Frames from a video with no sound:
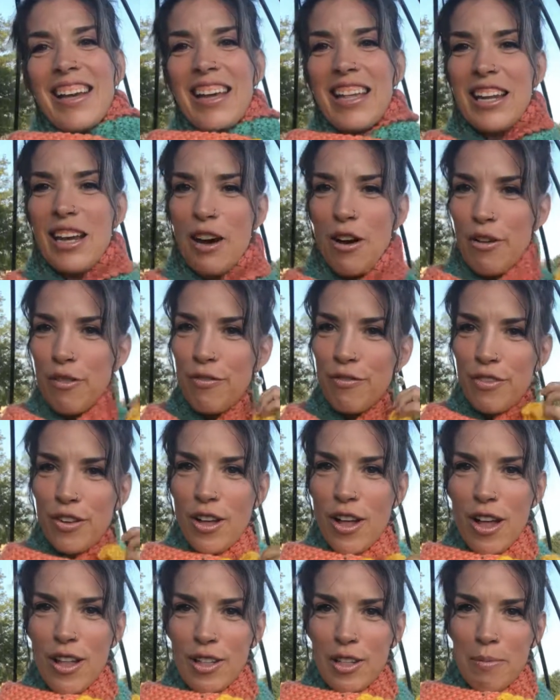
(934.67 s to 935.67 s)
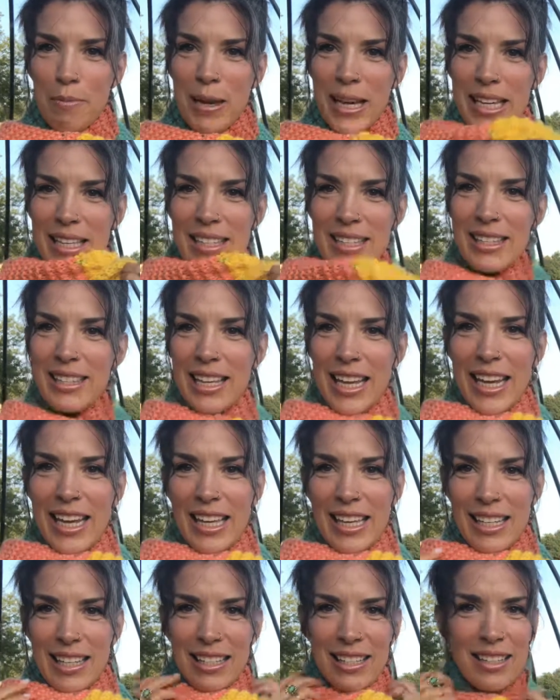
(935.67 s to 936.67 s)
And a hopeful holler makes
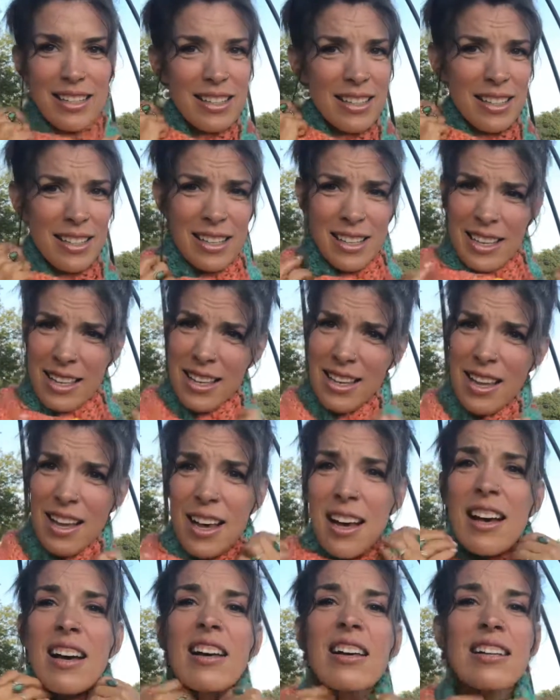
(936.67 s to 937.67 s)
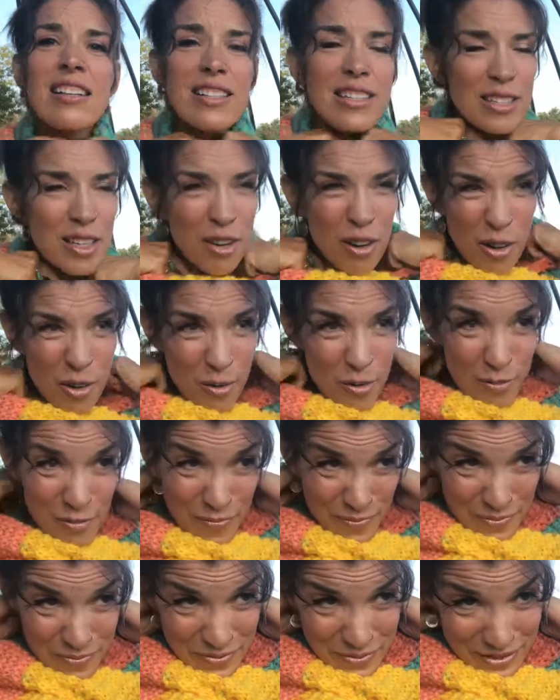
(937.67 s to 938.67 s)
land. So
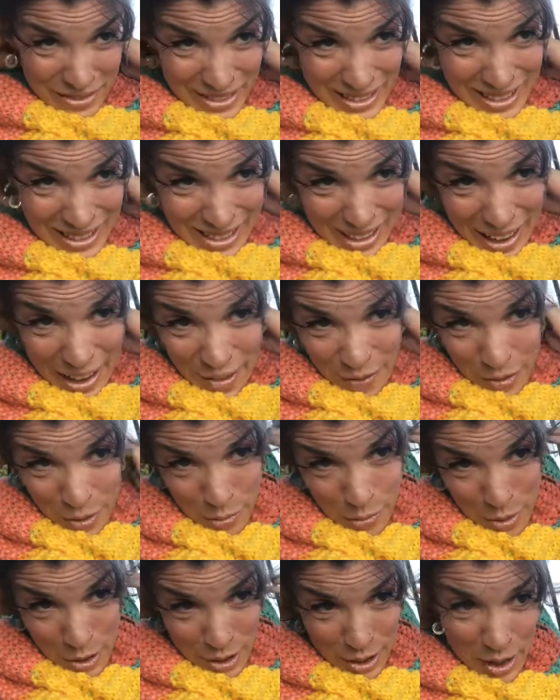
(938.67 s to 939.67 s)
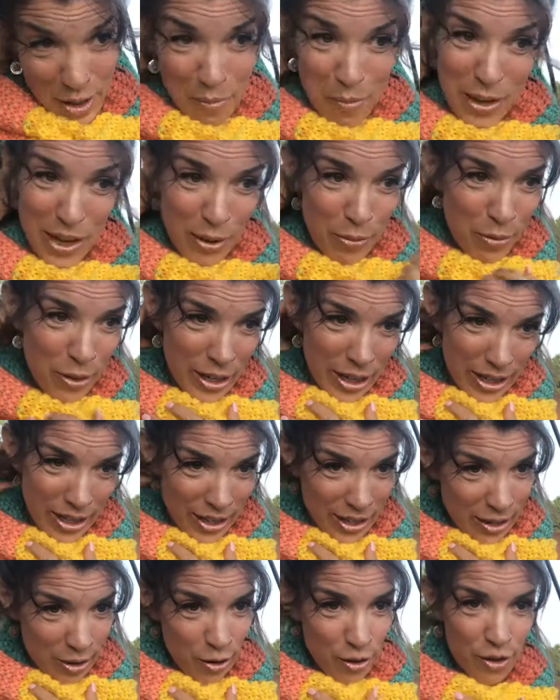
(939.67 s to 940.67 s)
if it weren't gonna be, what,
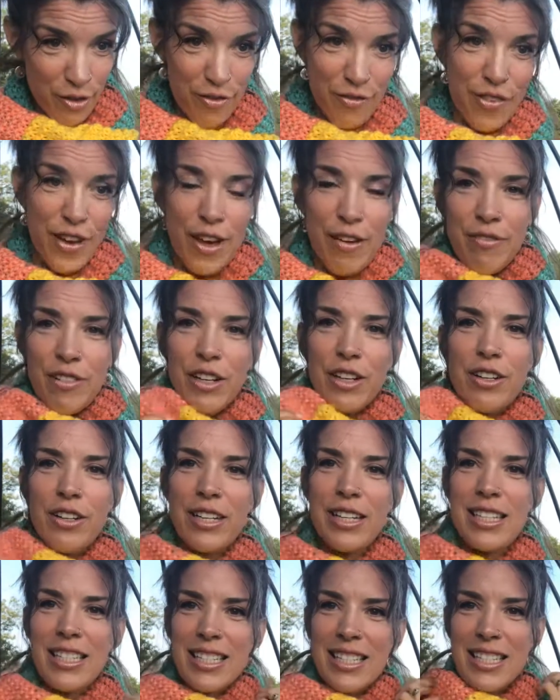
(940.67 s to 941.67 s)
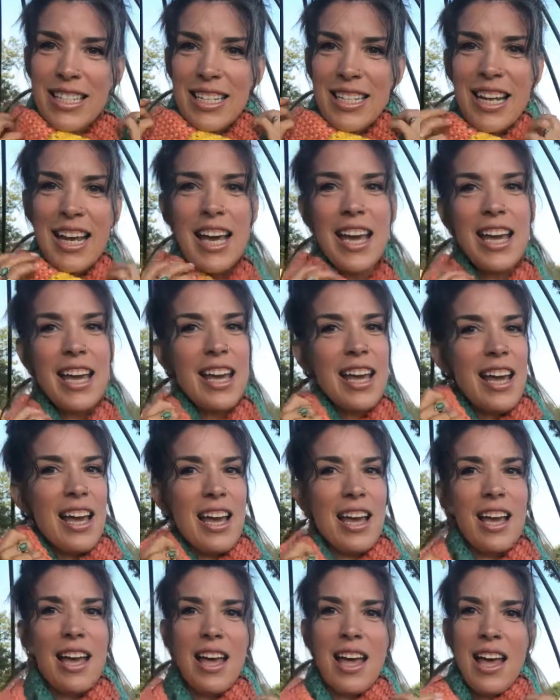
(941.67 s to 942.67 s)
105 degrees today,
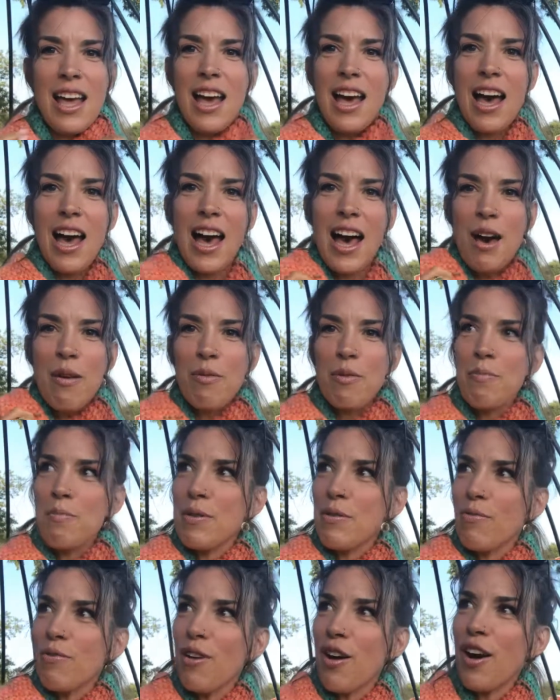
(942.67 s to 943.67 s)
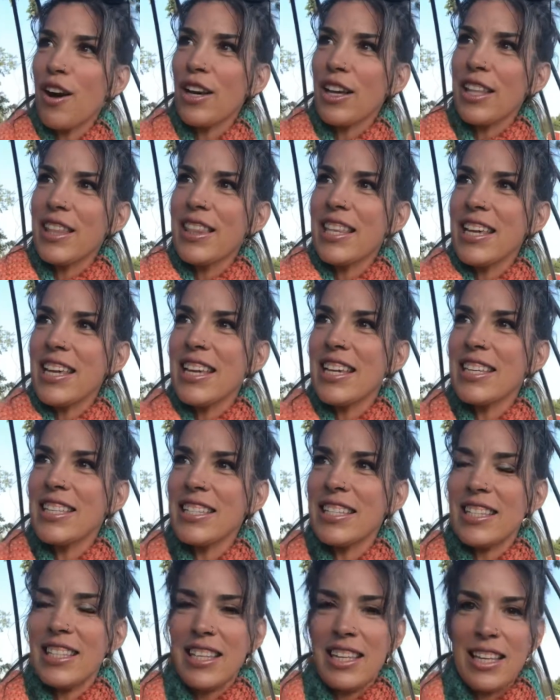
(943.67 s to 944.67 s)
I would be rocking
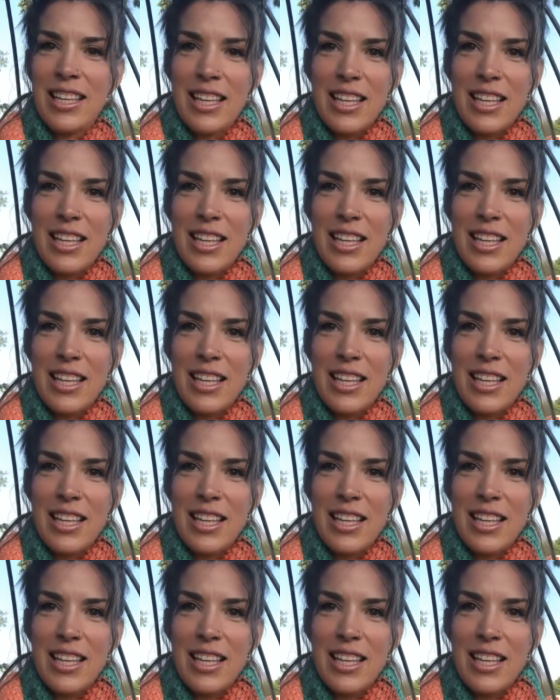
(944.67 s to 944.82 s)
this